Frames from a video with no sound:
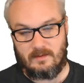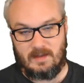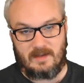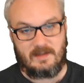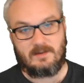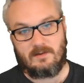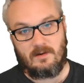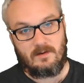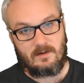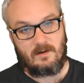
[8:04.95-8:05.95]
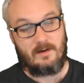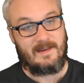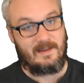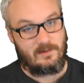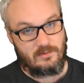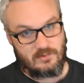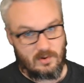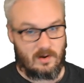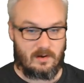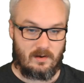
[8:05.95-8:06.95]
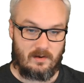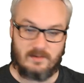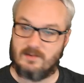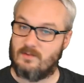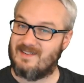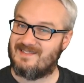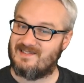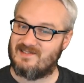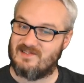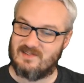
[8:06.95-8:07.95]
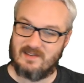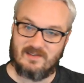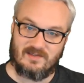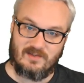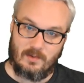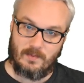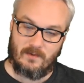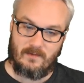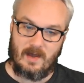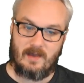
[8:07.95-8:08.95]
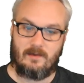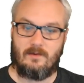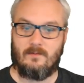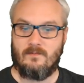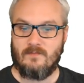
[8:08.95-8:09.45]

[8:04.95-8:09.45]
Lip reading: They discard a card and you draw a card. So it's super value.